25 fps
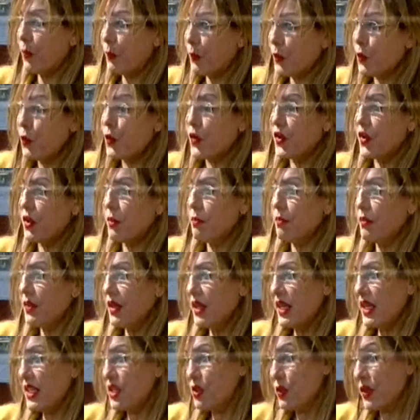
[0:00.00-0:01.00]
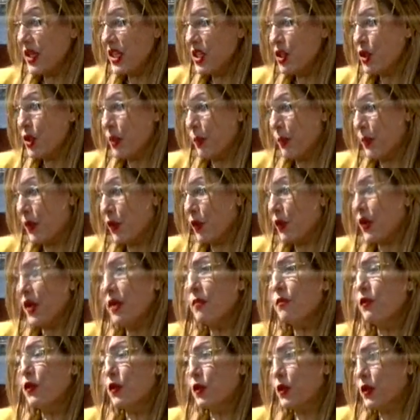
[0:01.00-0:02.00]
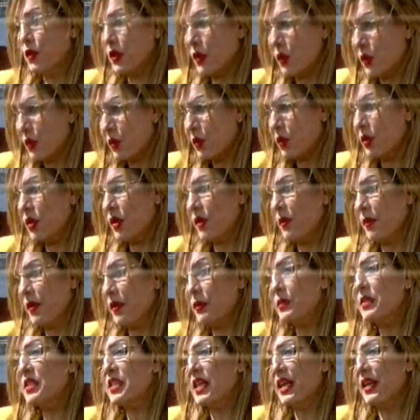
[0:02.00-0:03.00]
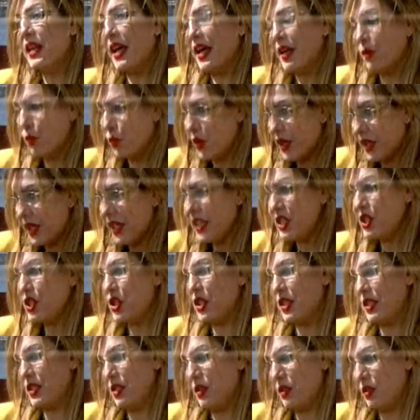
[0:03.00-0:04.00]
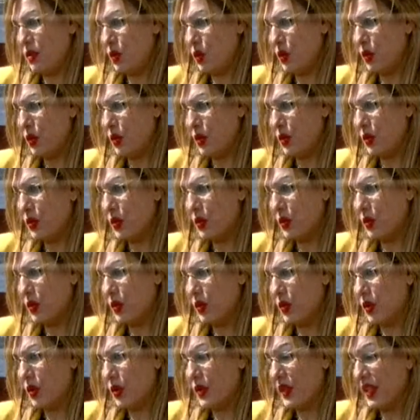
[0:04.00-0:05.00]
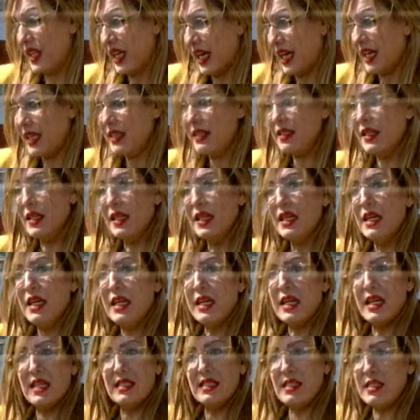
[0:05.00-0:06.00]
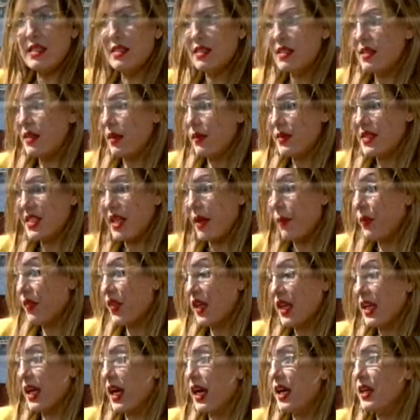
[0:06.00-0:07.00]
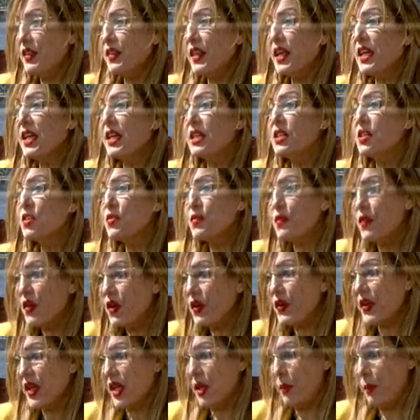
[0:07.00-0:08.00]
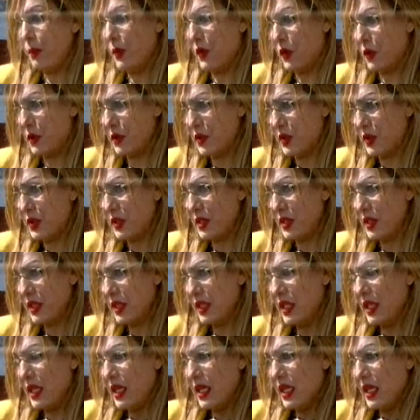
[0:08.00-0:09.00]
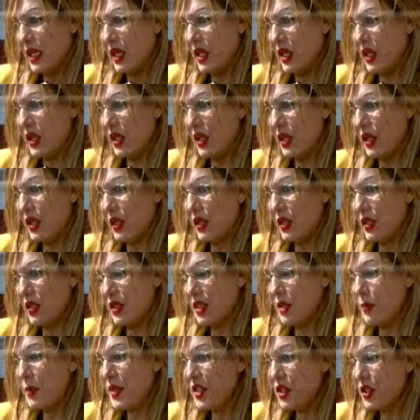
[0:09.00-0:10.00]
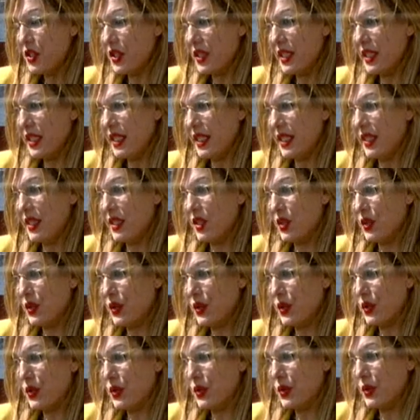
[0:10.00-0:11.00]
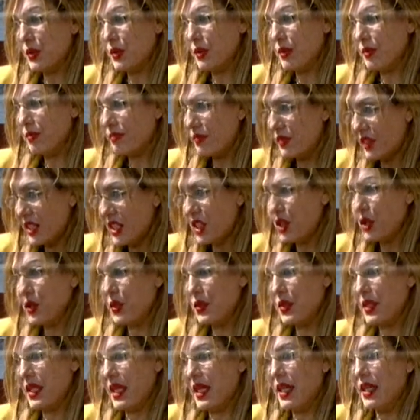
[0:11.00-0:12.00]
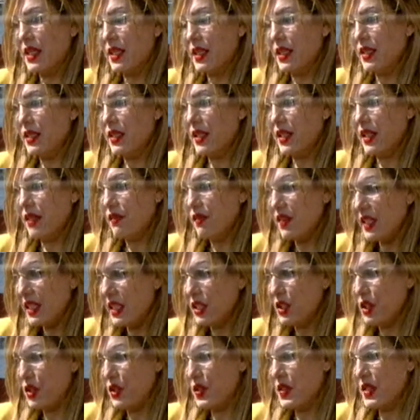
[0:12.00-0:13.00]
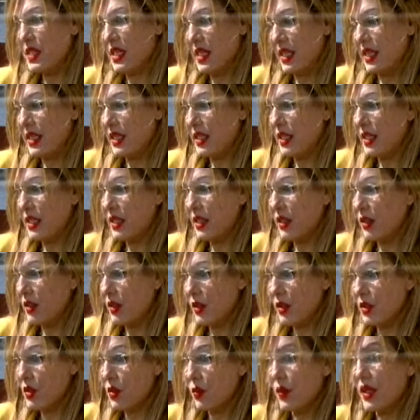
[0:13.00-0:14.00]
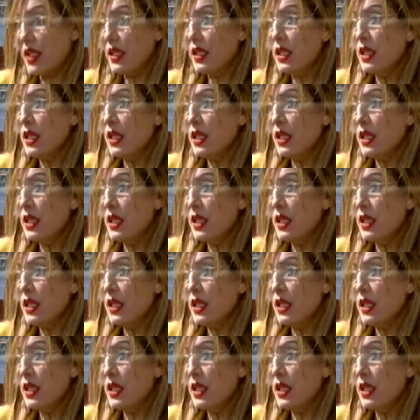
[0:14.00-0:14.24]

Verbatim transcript: program, education program for all, people, and we reached to do that. This is something I think it's very important, uh, especially in the region and the villages and uh, so what.